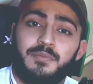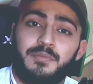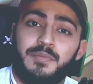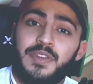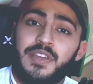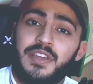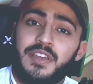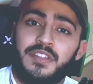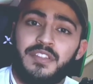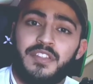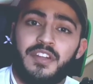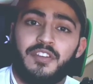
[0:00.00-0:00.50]

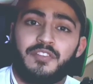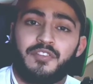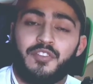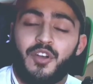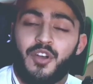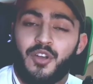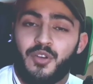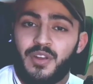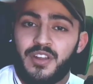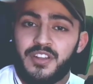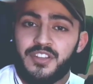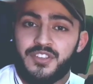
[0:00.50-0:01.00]
being there for
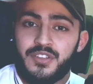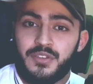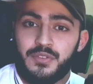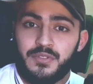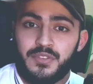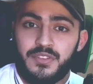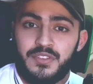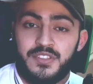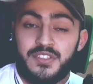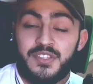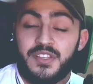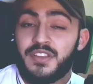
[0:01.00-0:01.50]
her
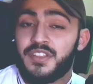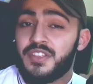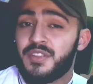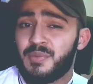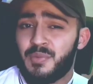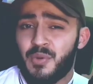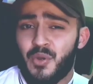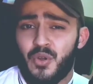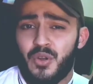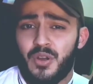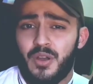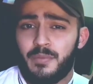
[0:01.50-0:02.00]
grandchildren, seeing
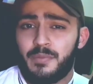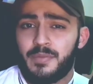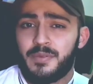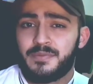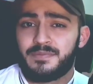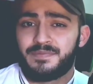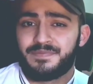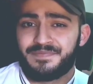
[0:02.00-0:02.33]
them grow up.